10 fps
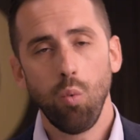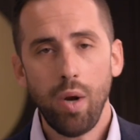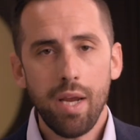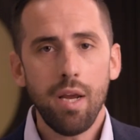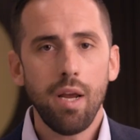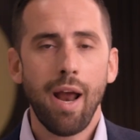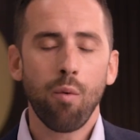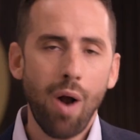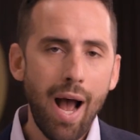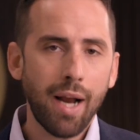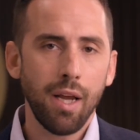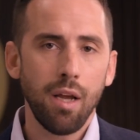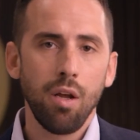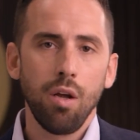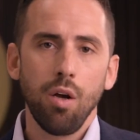we at
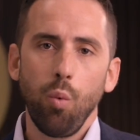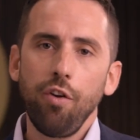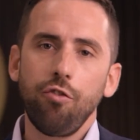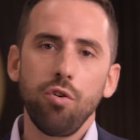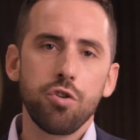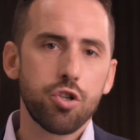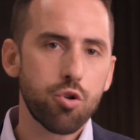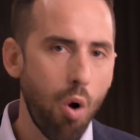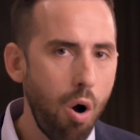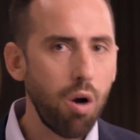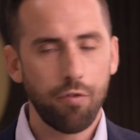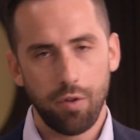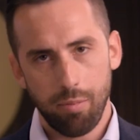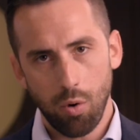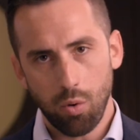Rocket, we stood strong for
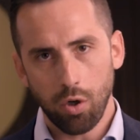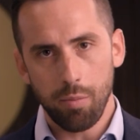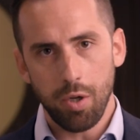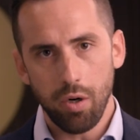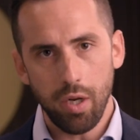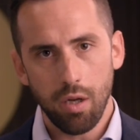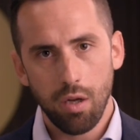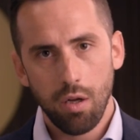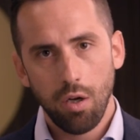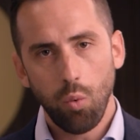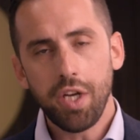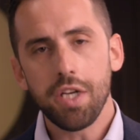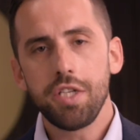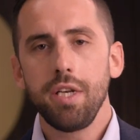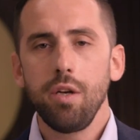the broker community. We
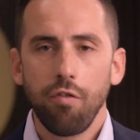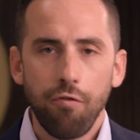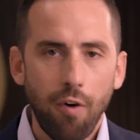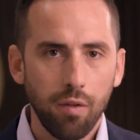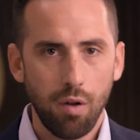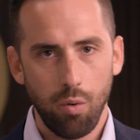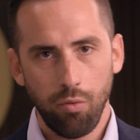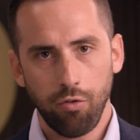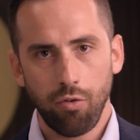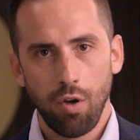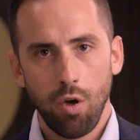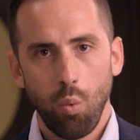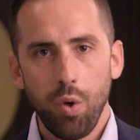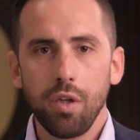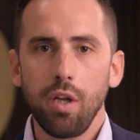continued to fund loans.
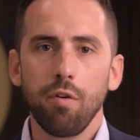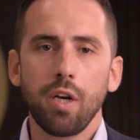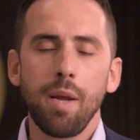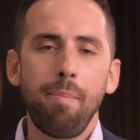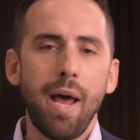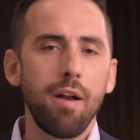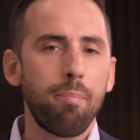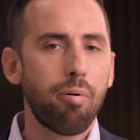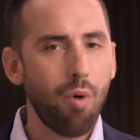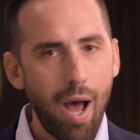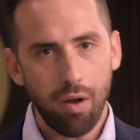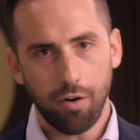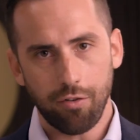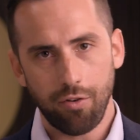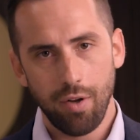We delivered competitive
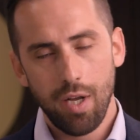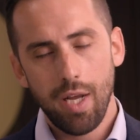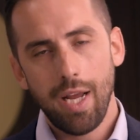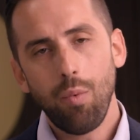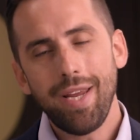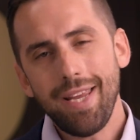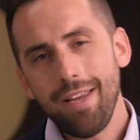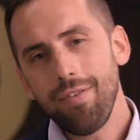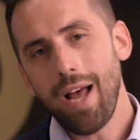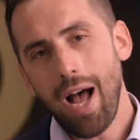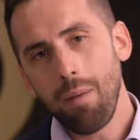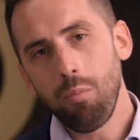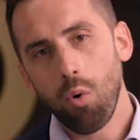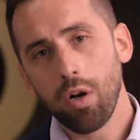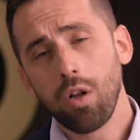products, and we even
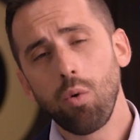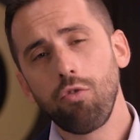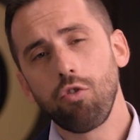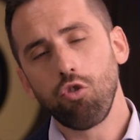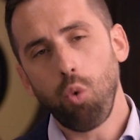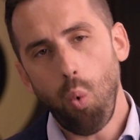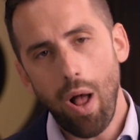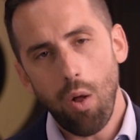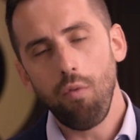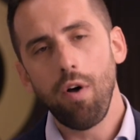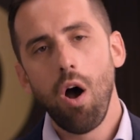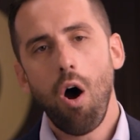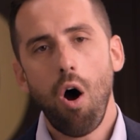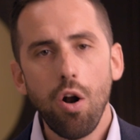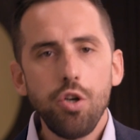onboarded close to
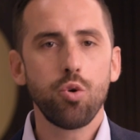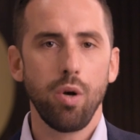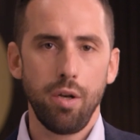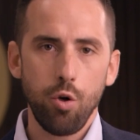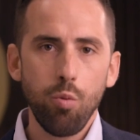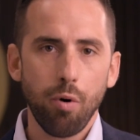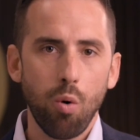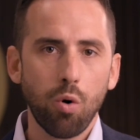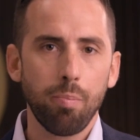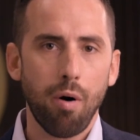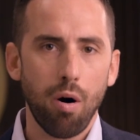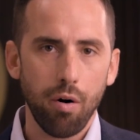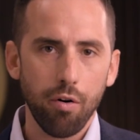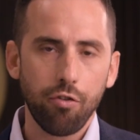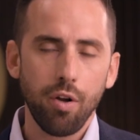1,200 new broker
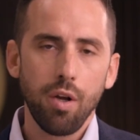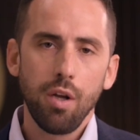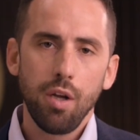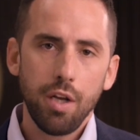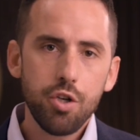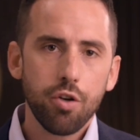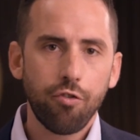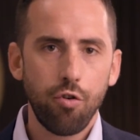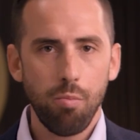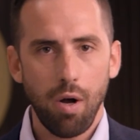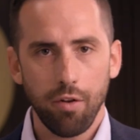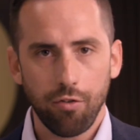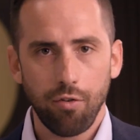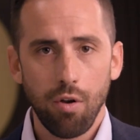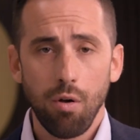partners in just 2
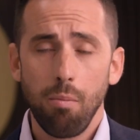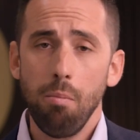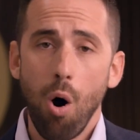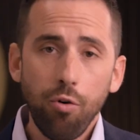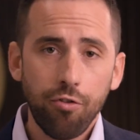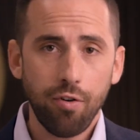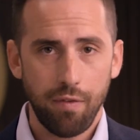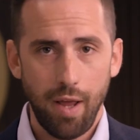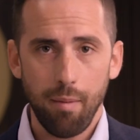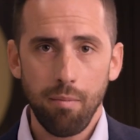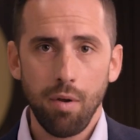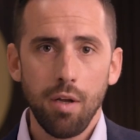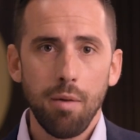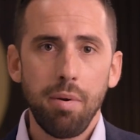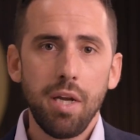months, most of them
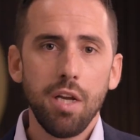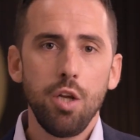being